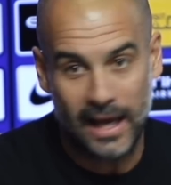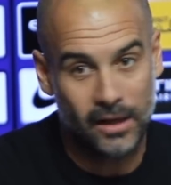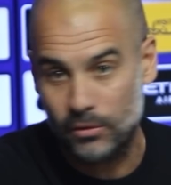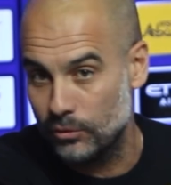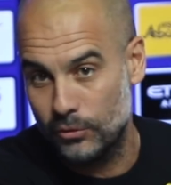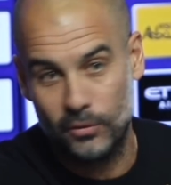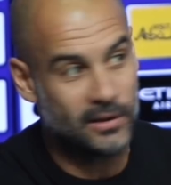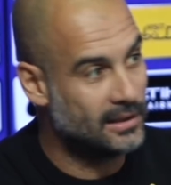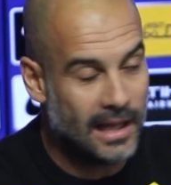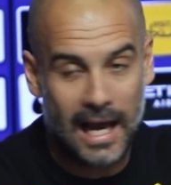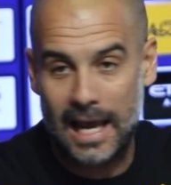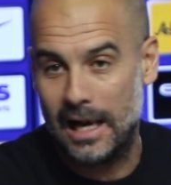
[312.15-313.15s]
I can do that
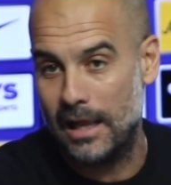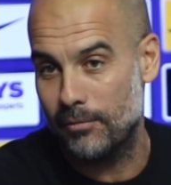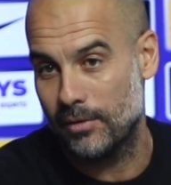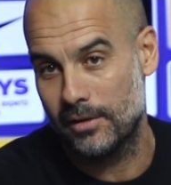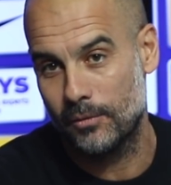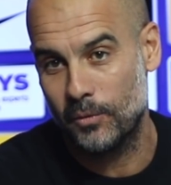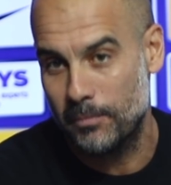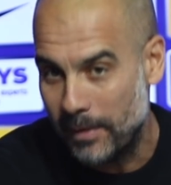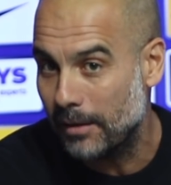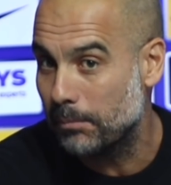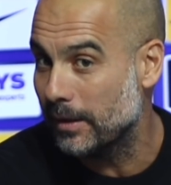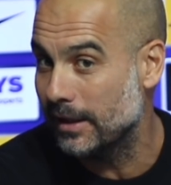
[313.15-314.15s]
in a high level with
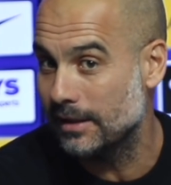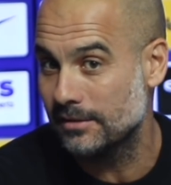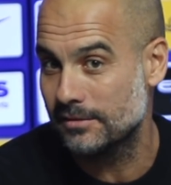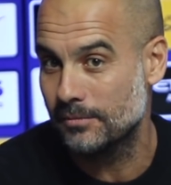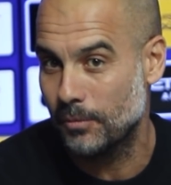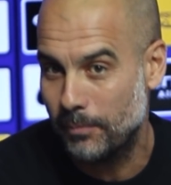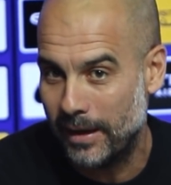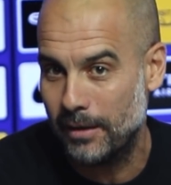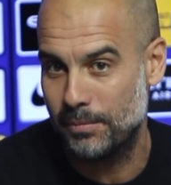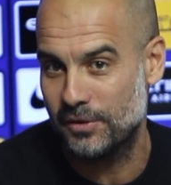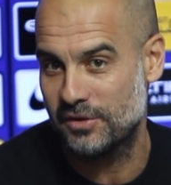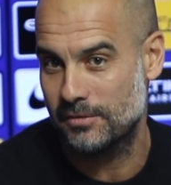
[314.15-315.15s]
better players, with better
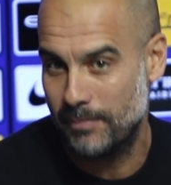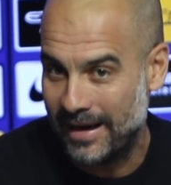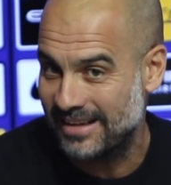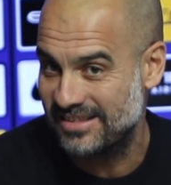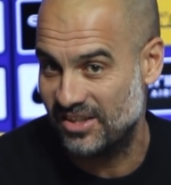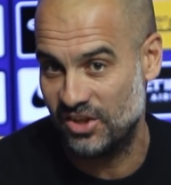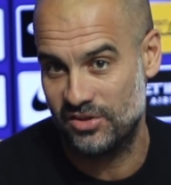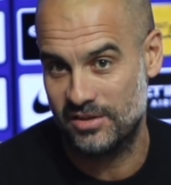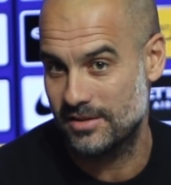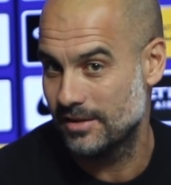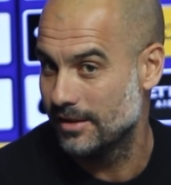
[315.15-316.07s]
pitches, better stages,